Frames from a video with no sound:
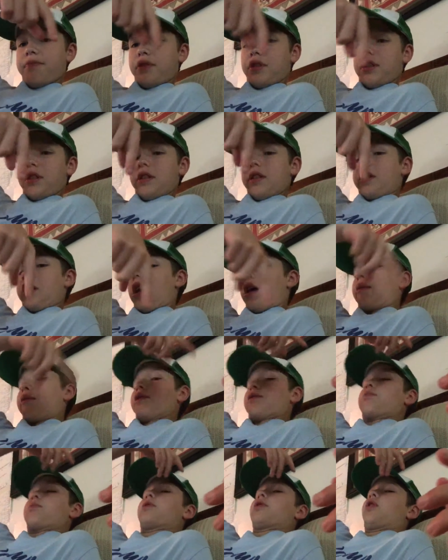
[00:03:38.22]
Put it in the
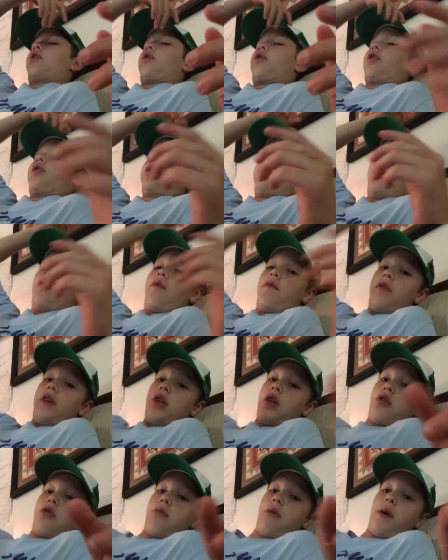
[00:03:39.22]
comments below and I'll do a
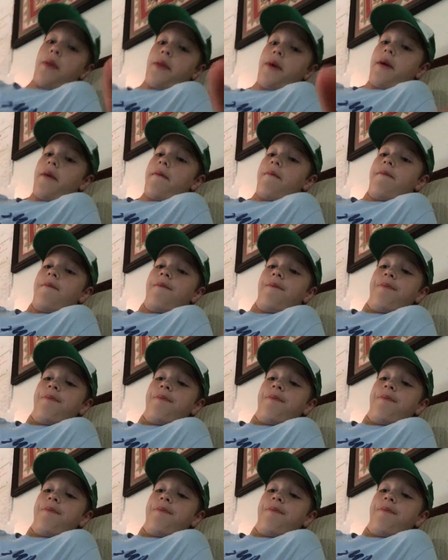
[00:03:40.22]
video about that.